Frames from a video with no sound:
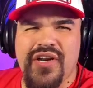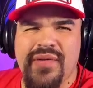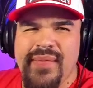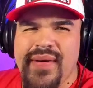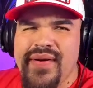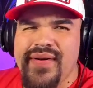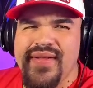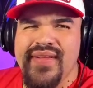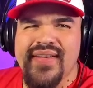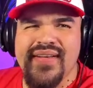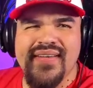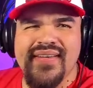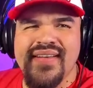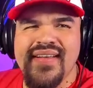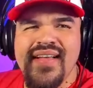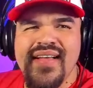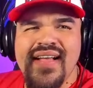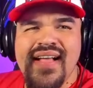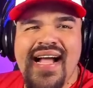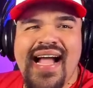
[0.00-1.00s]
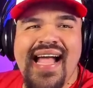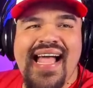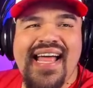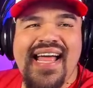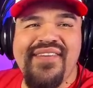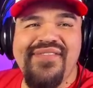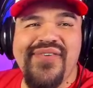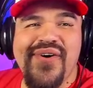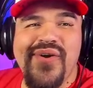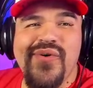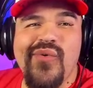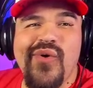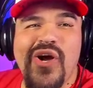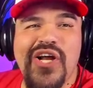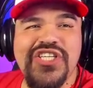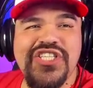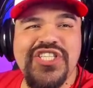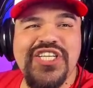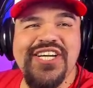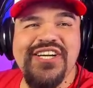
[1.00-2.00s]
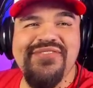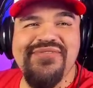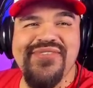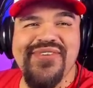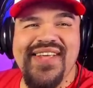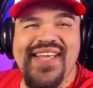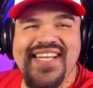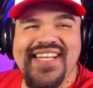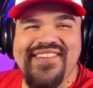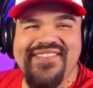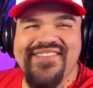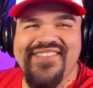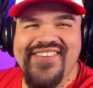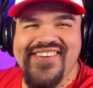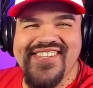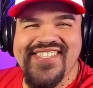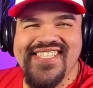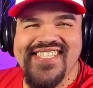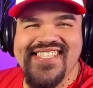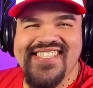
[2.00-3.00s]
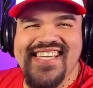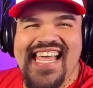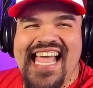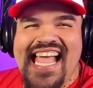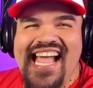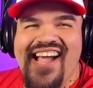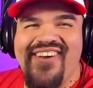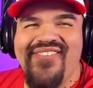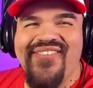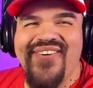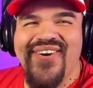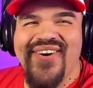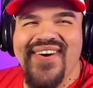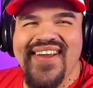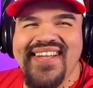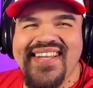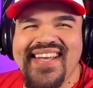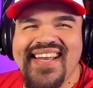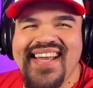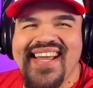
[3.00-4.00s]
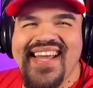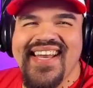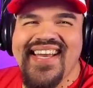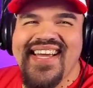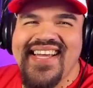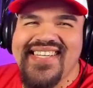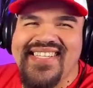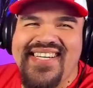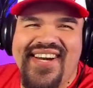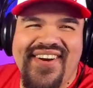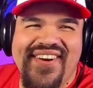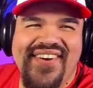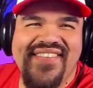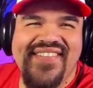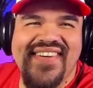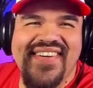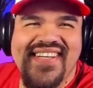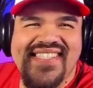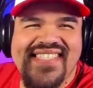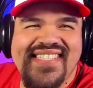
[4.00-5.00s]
about it, and I had fun watching it for like the first hour, and then I kind of got tired of it because